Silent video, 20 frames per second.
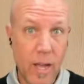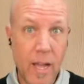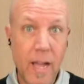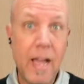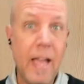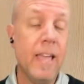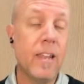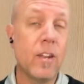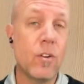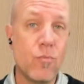
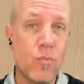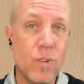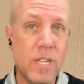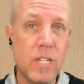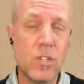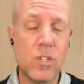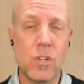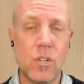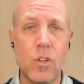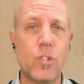I had a
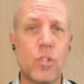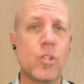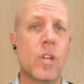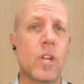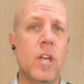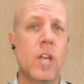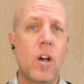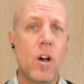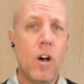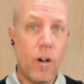research
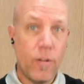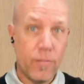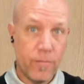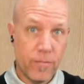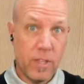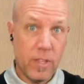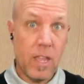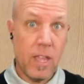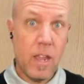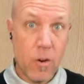of
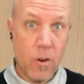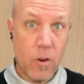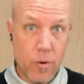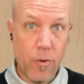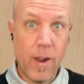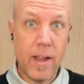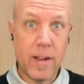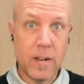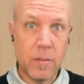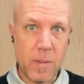the area
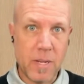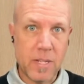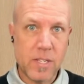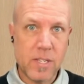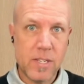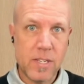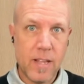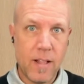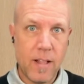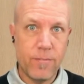around
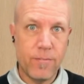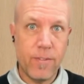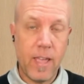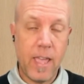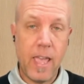myself